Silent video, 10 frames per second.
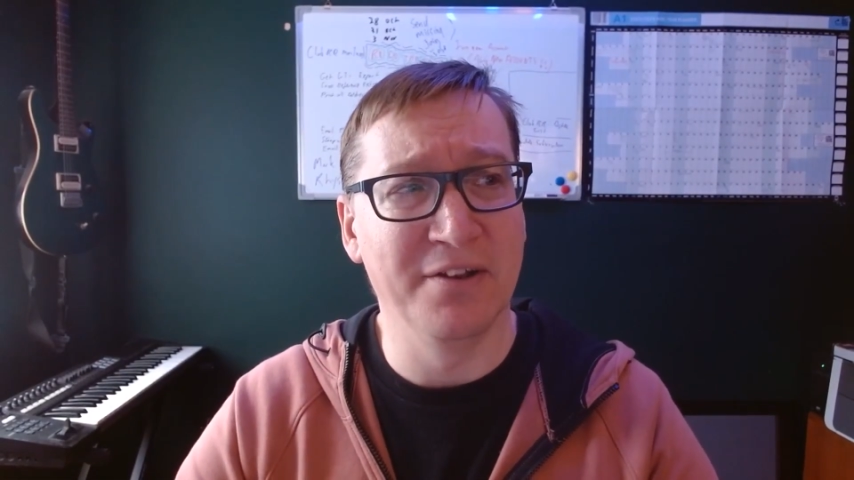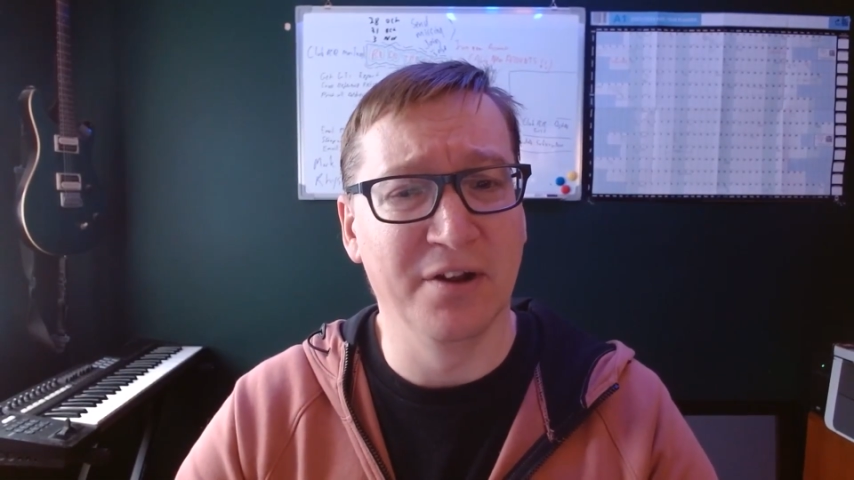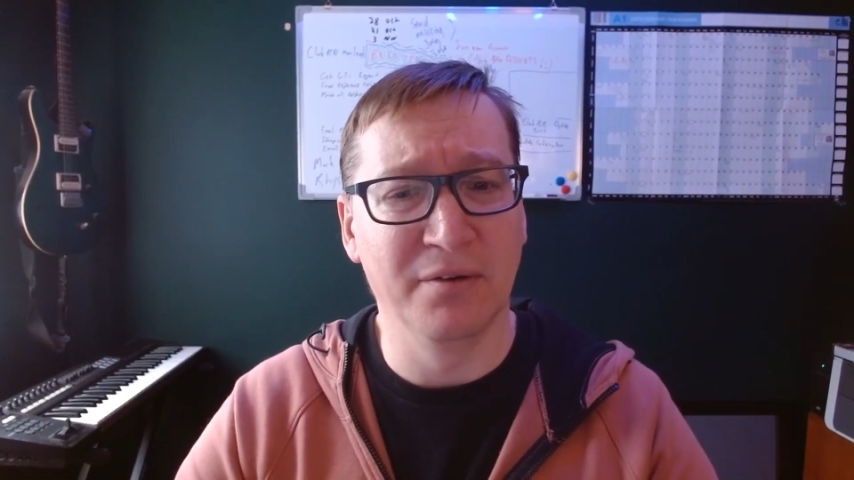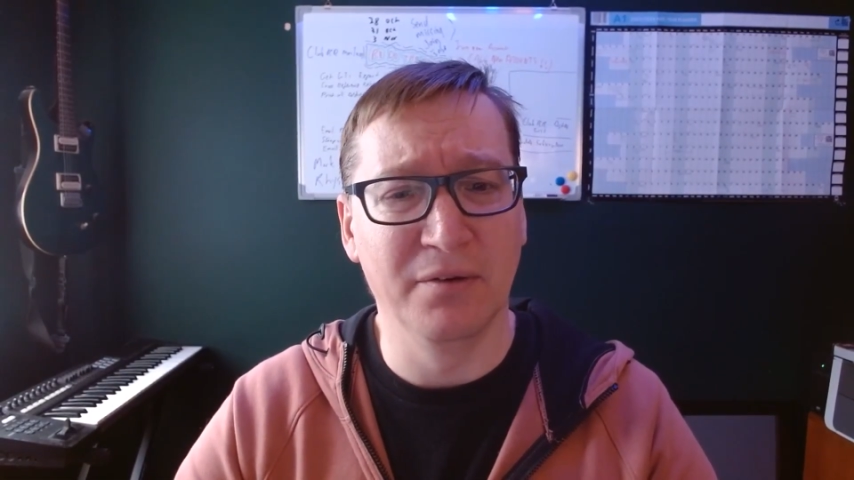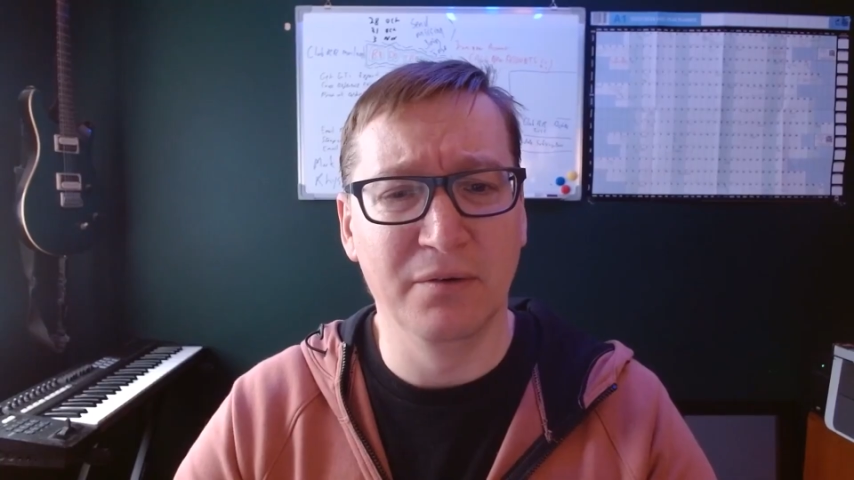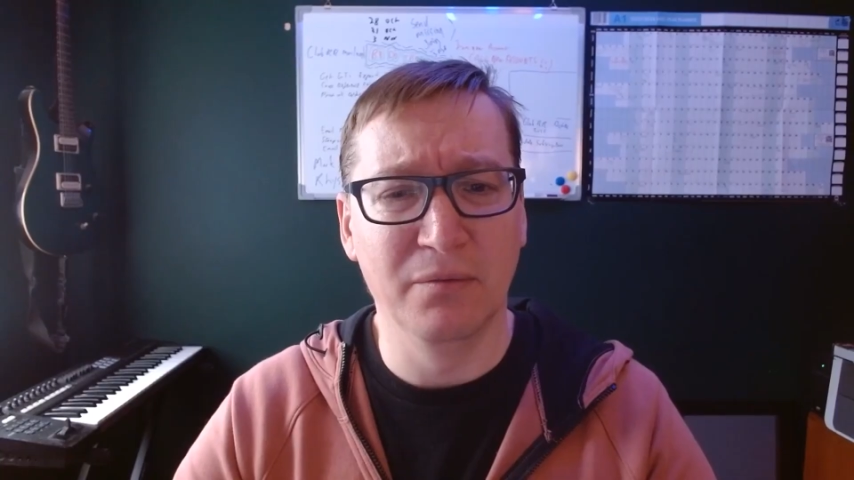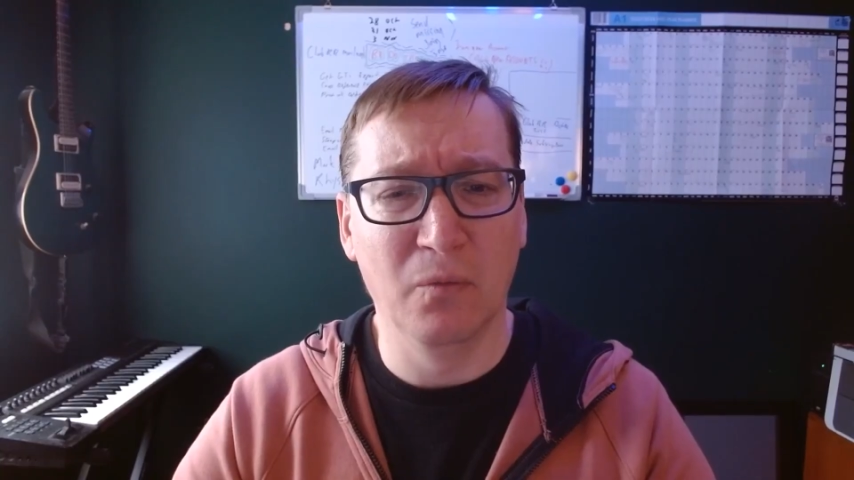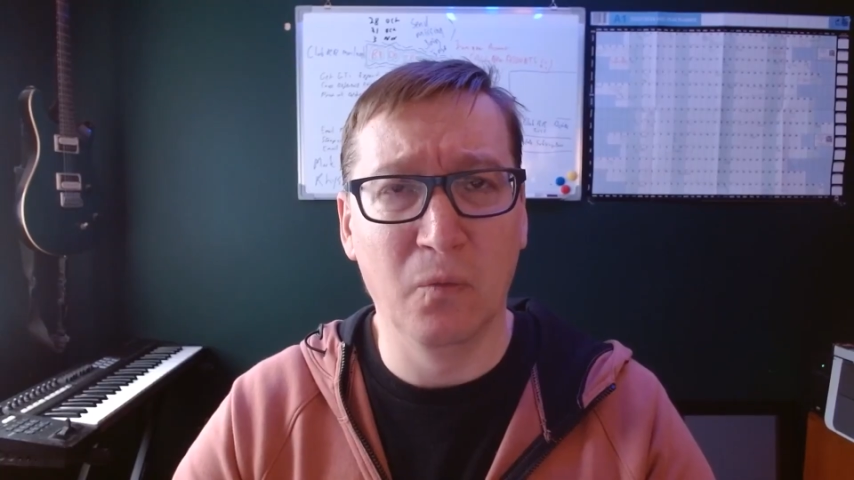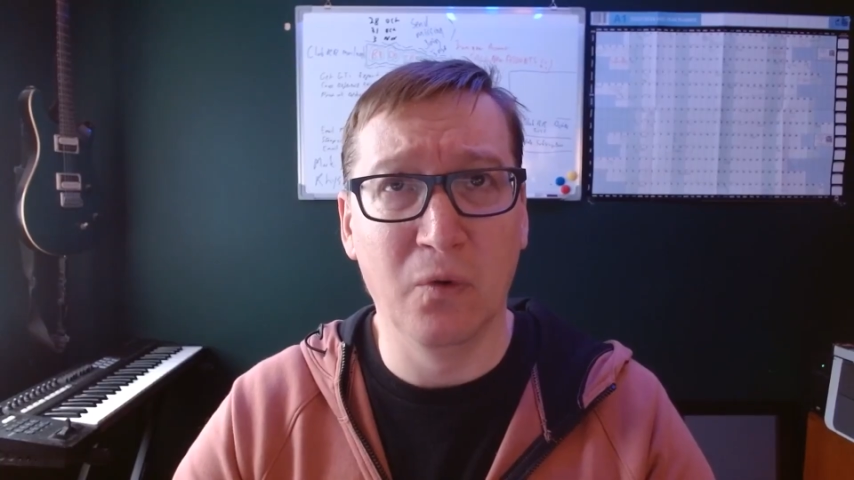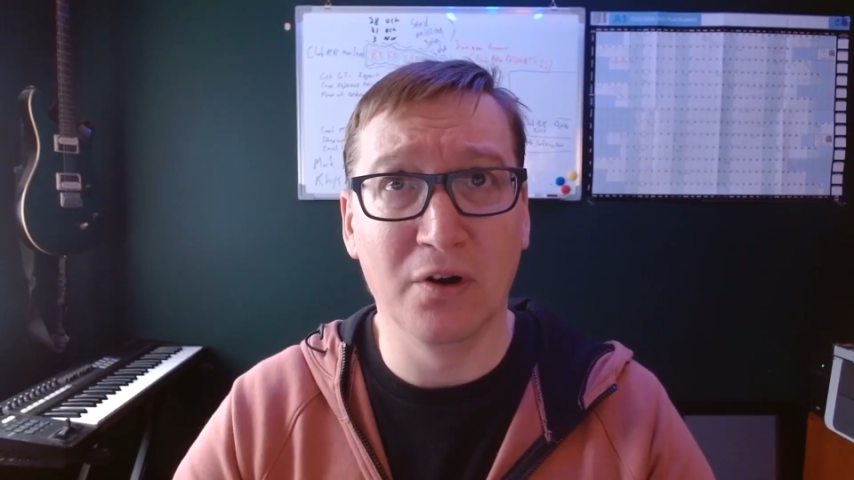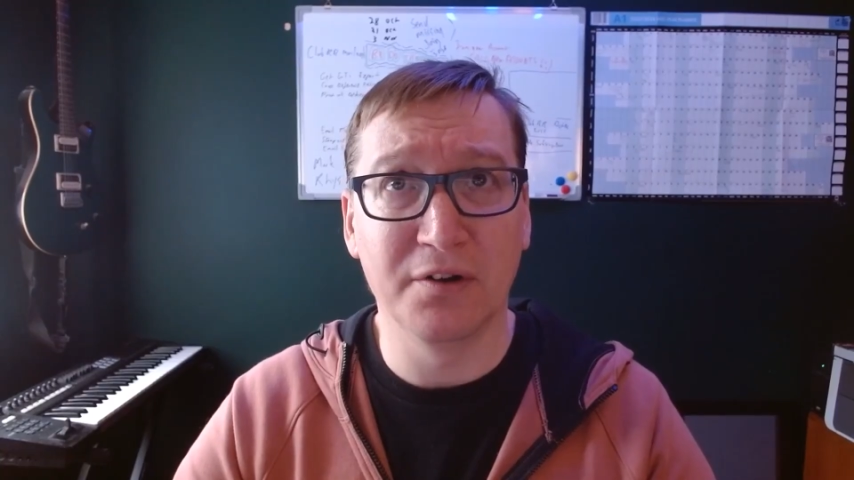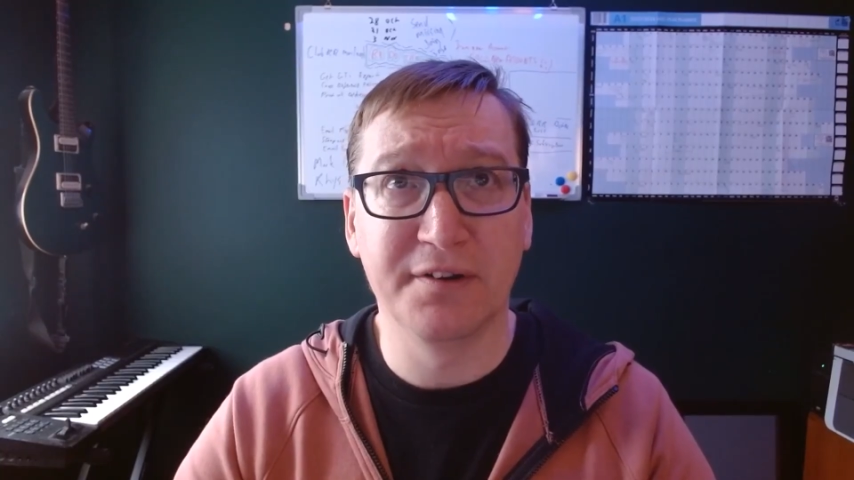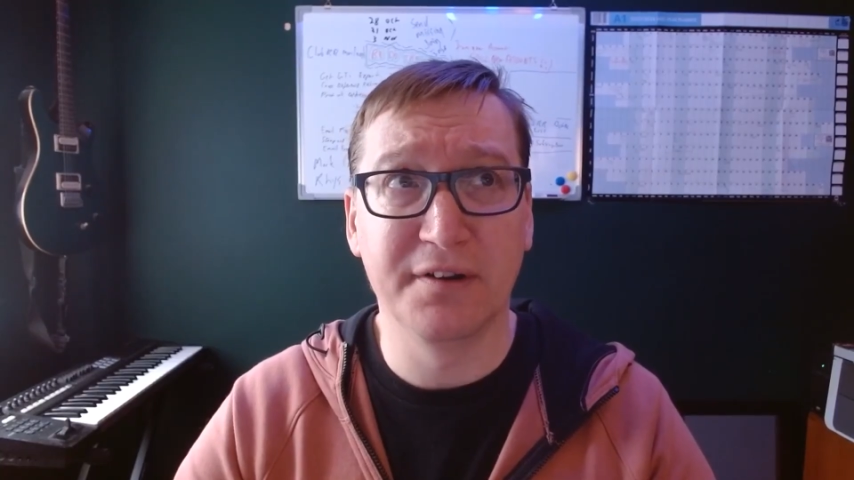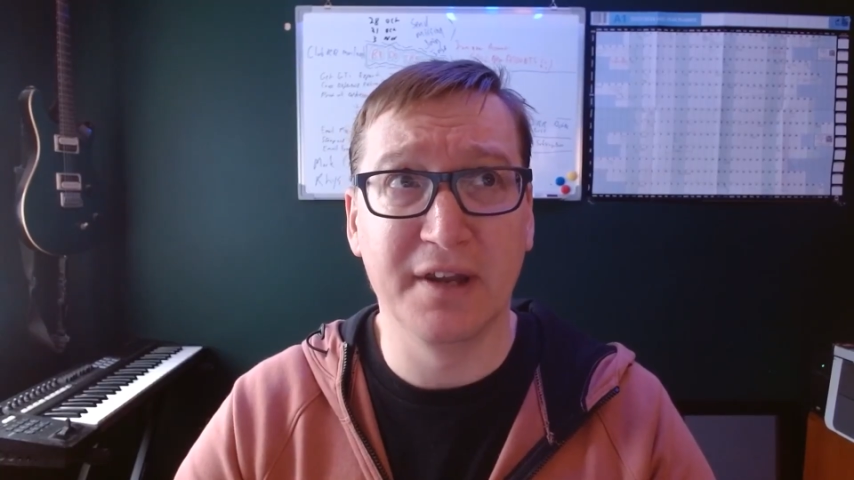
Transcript: on what